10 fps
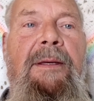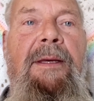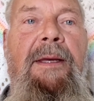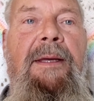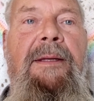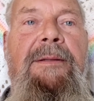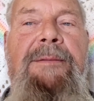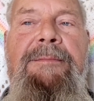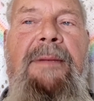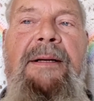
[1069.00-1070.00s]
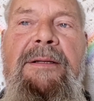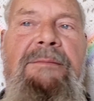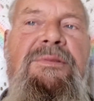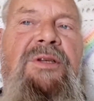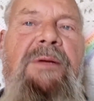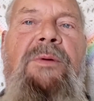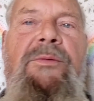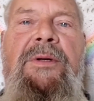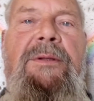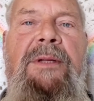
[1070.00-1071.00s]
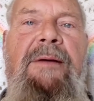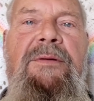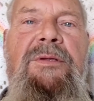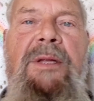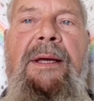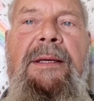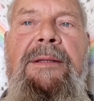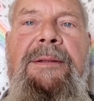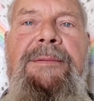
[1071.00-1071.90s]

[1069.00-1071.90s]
and I could see what real love is like.